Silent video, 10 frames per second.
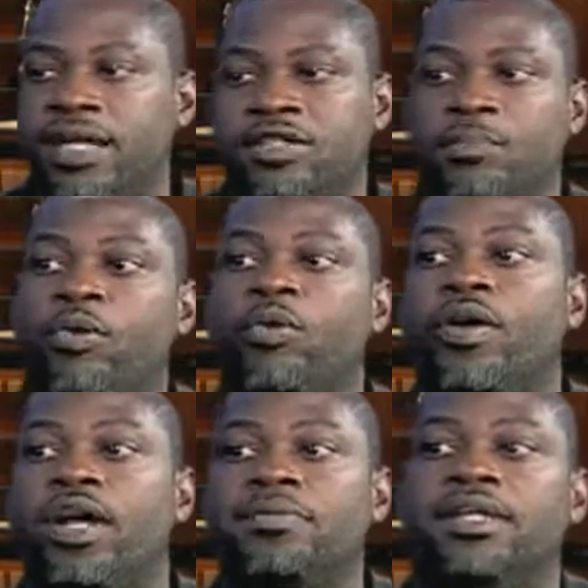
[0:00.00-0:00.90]
as, a
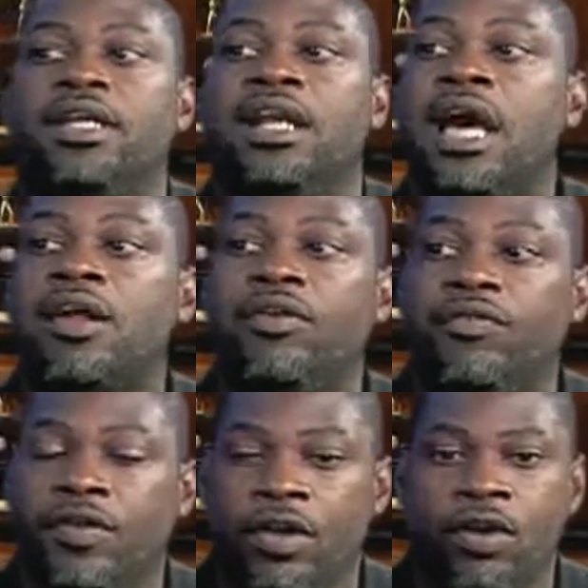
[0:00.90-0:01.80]
program, to get a lot of
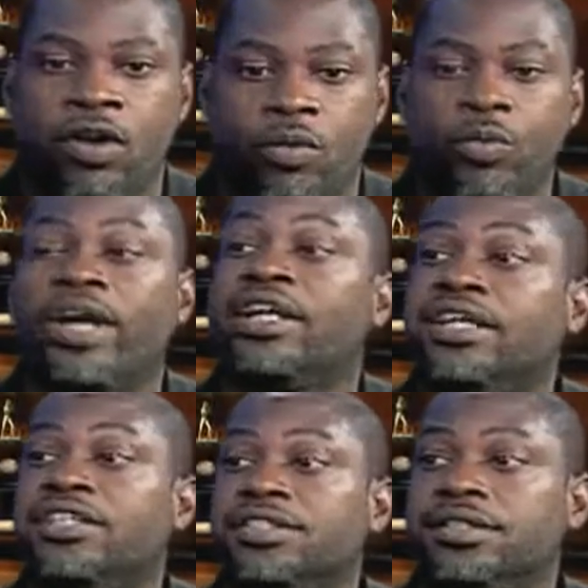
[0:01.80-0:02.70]

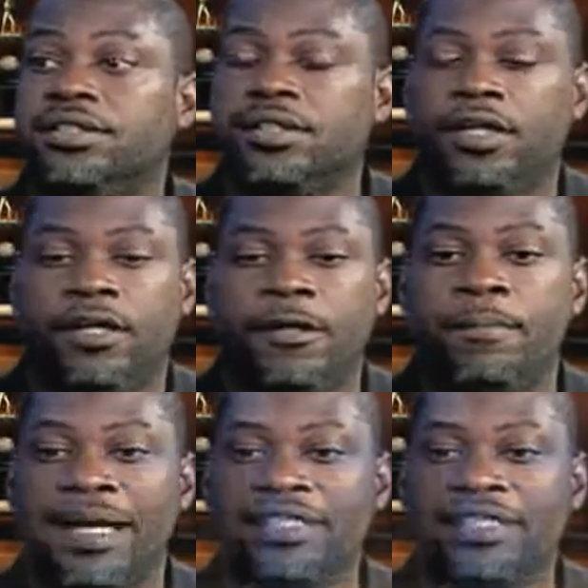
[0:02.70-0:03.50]
recognition. Uh, my